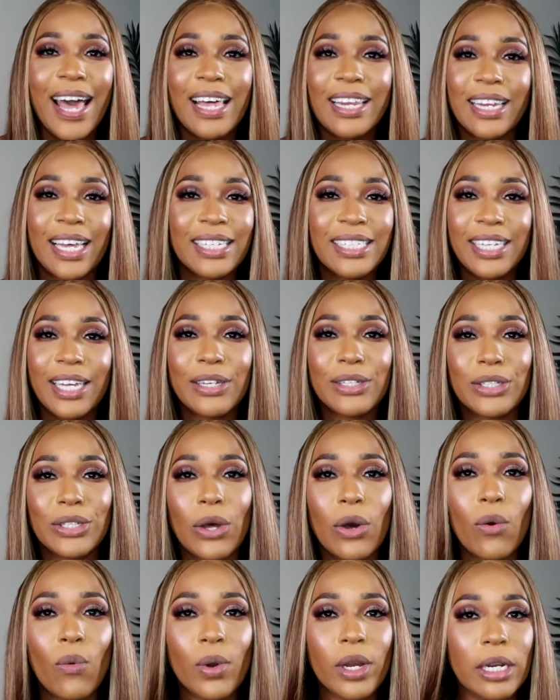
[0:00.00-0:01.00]
That sounds
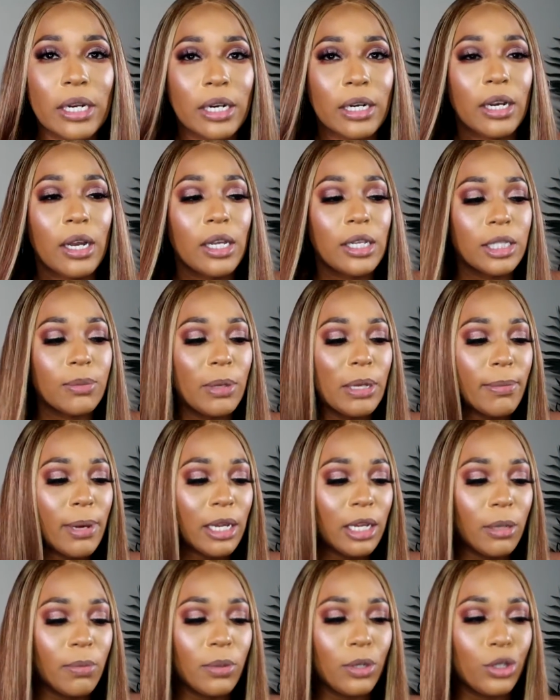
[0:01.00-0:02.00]
so weird, split my
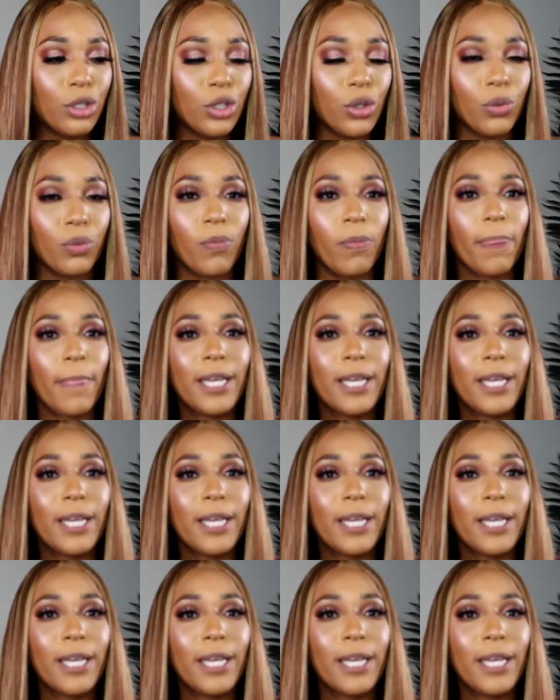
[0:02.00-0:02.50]
lip into two.